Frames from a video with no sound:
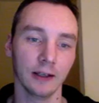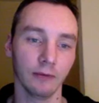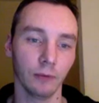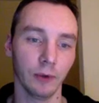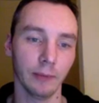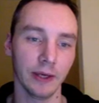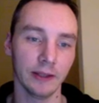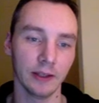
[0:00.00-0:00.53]
we
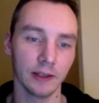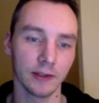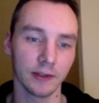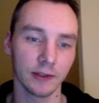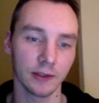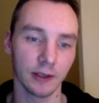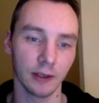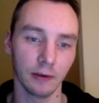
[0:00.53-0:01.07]
made this
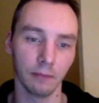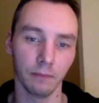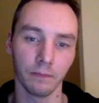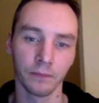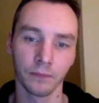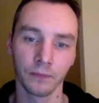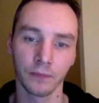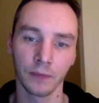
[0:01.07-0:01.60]

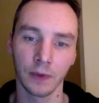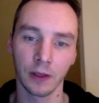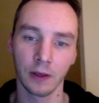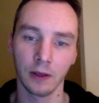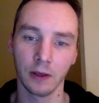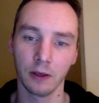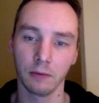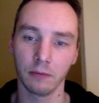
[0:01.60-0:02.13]

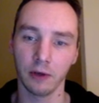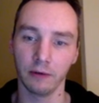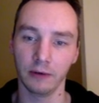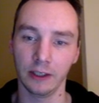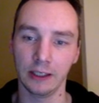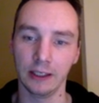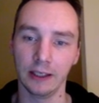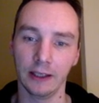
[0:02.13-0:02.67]
perfectly
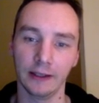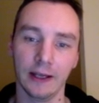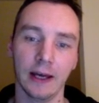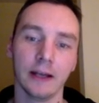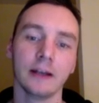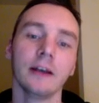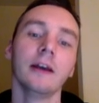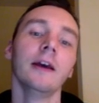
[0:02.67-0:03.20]
clean like
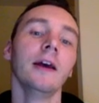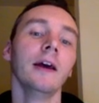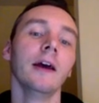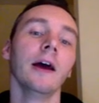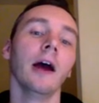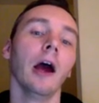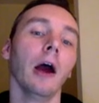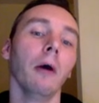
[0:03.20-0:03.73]
that,
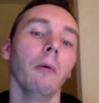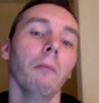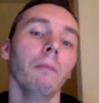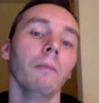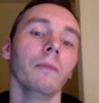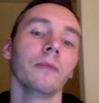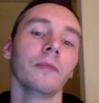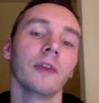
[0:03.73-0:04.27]

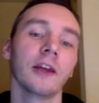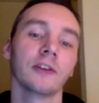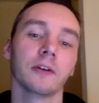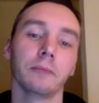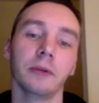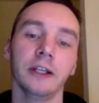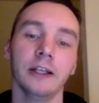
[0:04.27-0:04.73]
that's completely